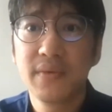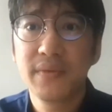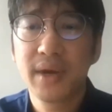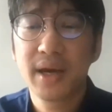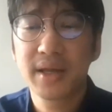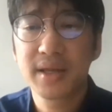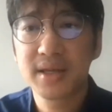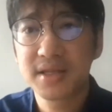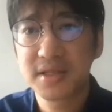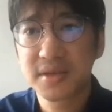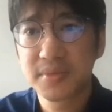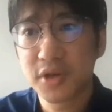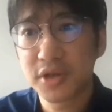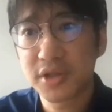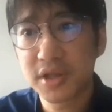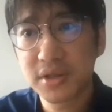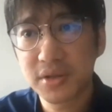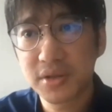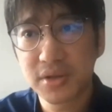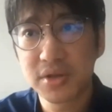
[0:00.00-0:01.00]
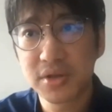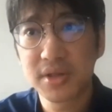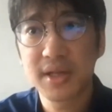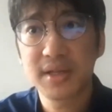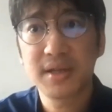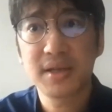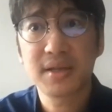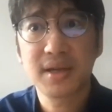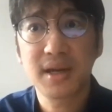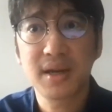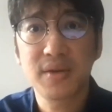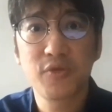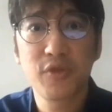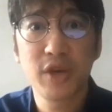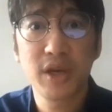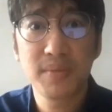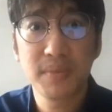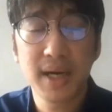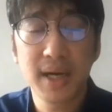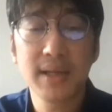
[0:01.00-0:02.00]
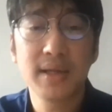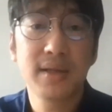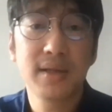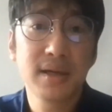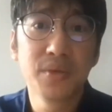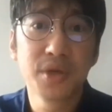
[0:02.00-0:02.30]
I think it's important to note at that time, RedMart,